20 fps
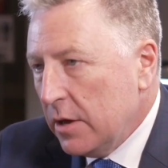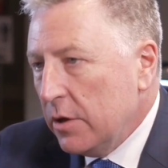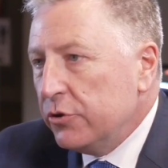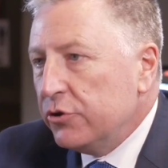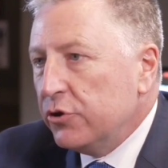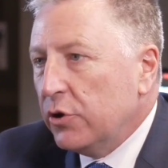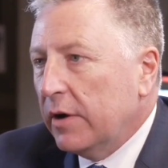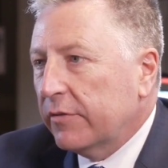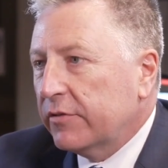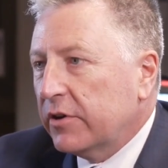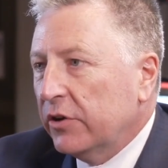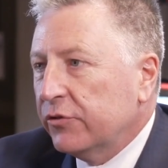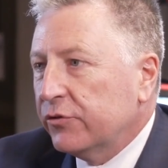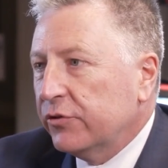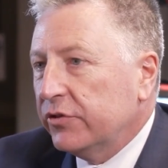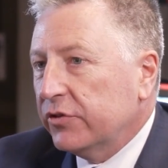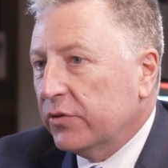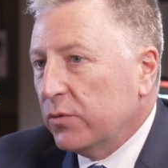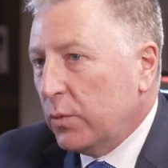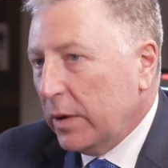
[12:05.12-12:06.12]
You have
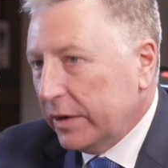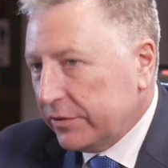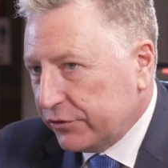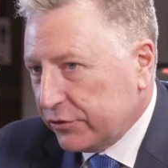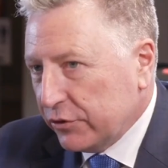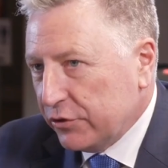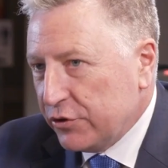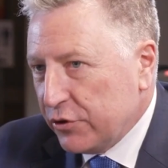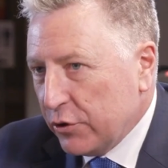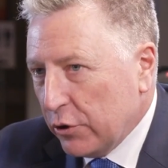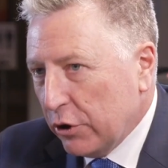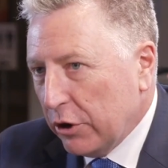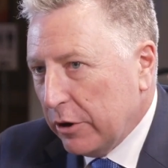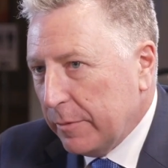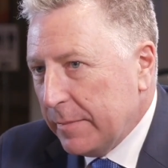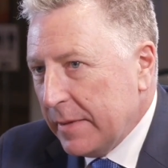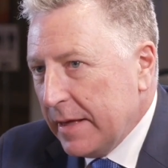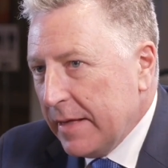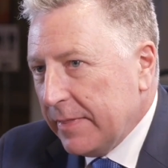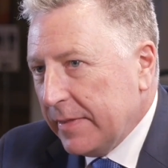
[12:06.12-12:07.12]
countries in Western Europe
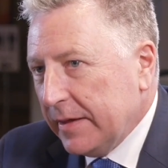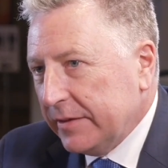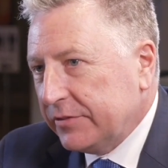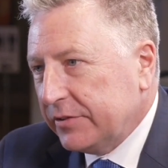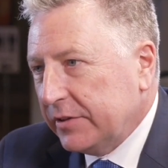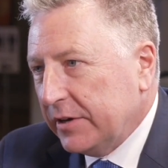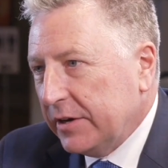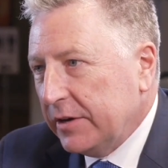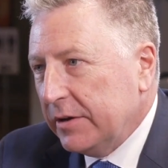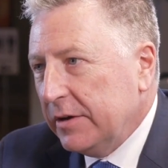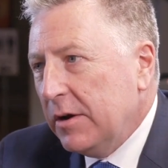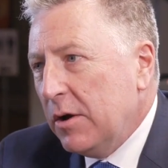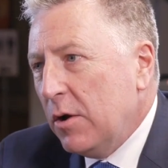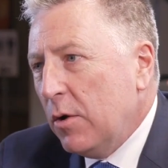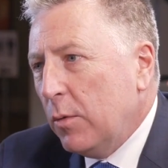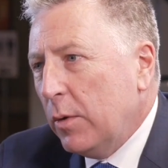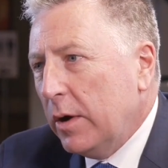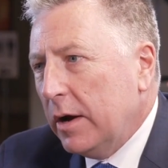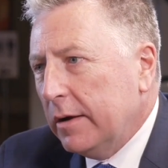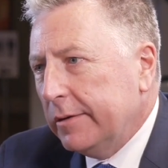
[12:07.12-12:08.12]
that say,
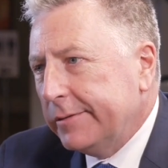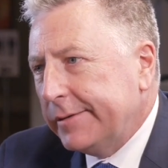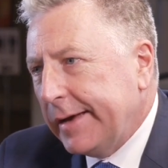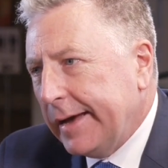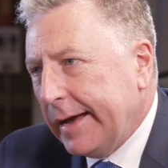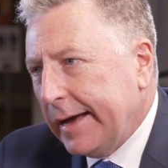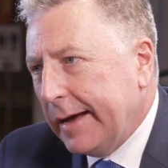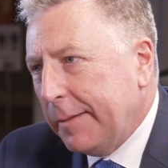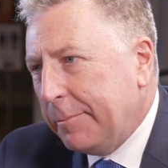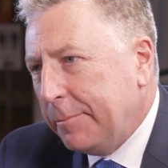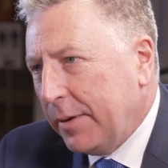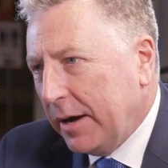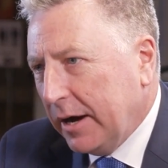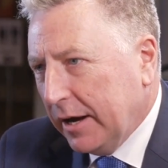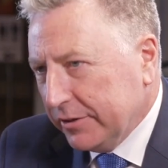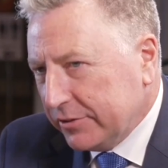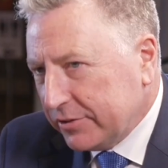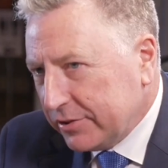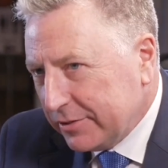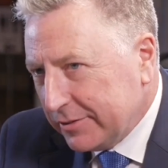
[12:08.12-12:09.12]
well, yeah,
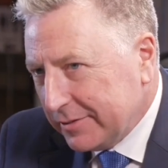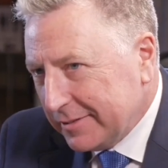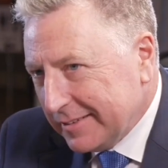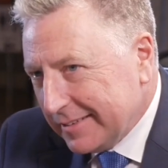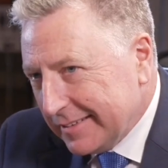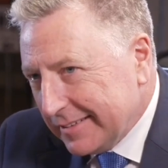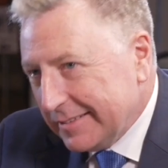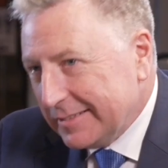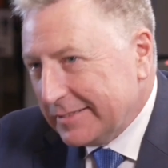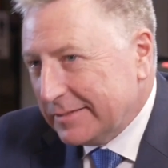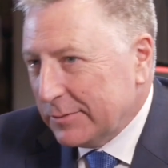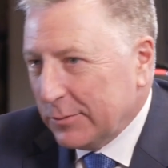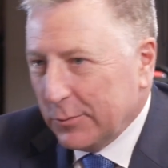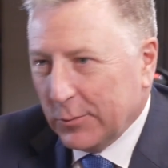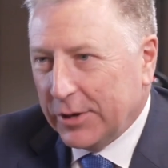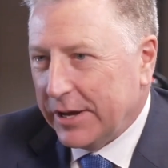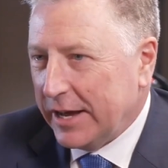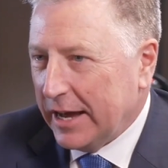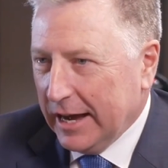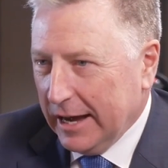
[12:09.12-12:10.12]
but
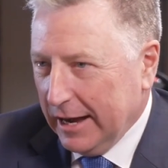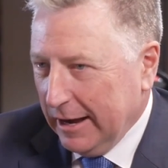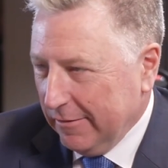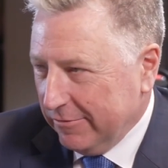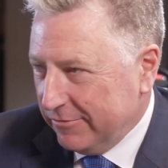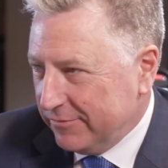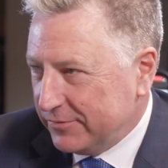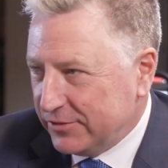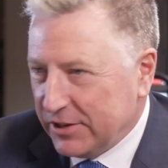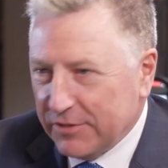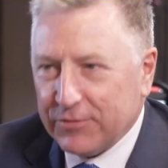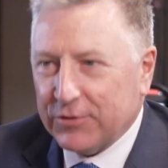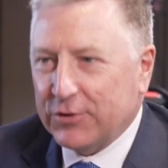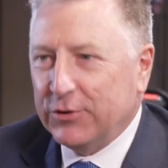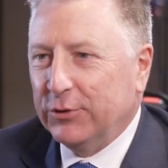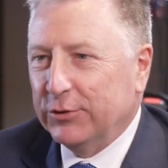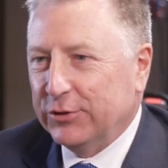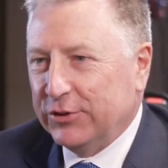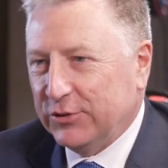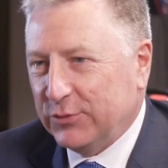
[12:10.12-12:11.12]
we have
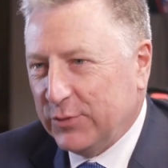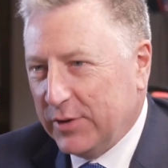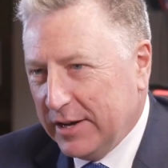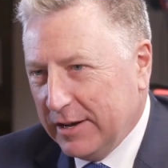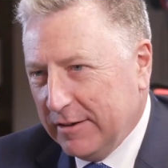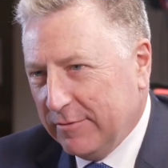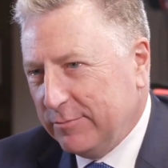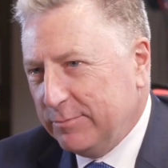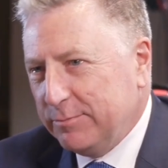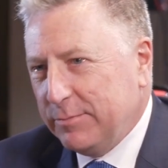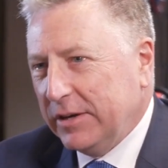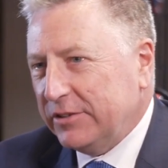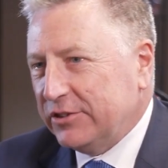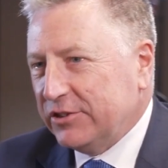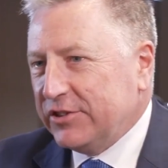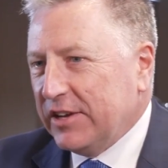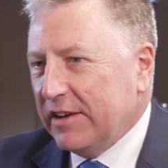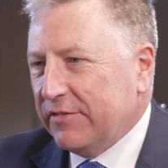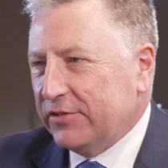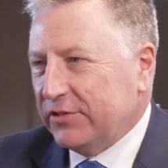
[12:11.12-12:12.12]
difficulties. We have budget
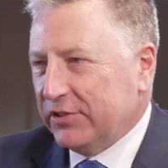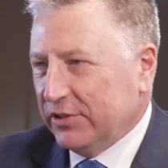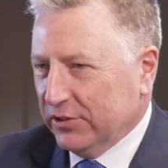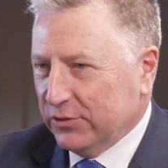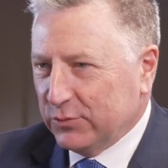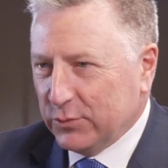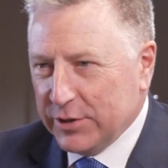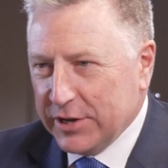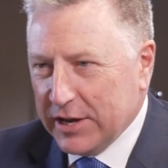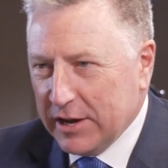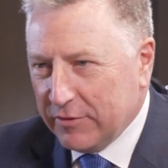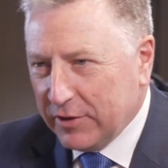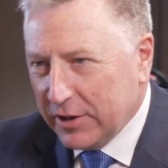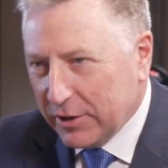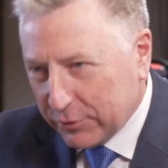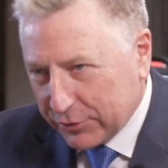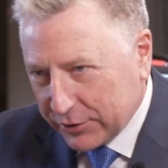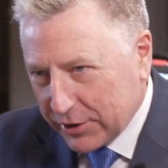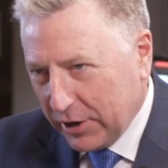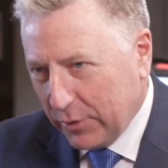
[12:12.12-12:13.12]
deficits. We have
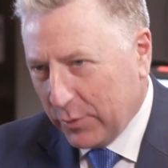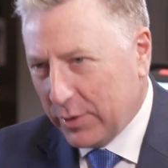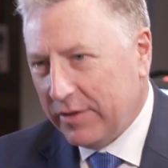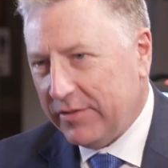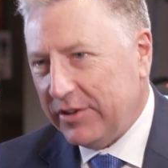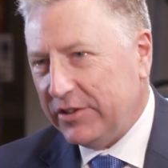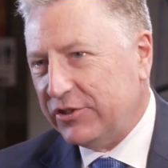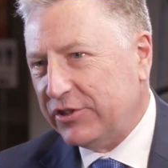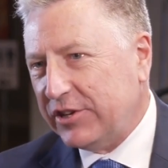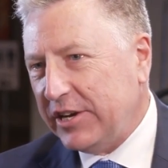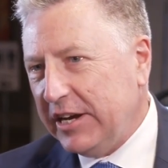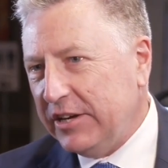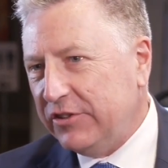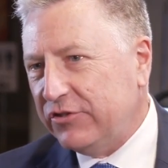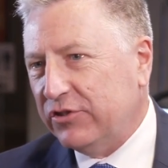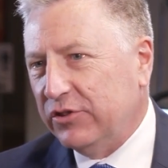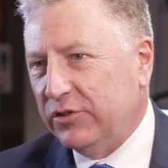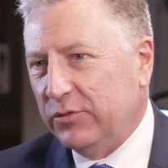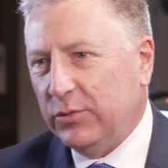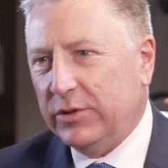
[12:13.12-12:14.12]
healthcare. We have
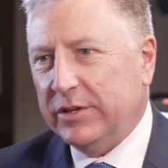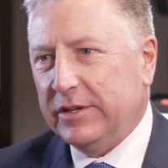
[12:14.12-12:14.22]
education.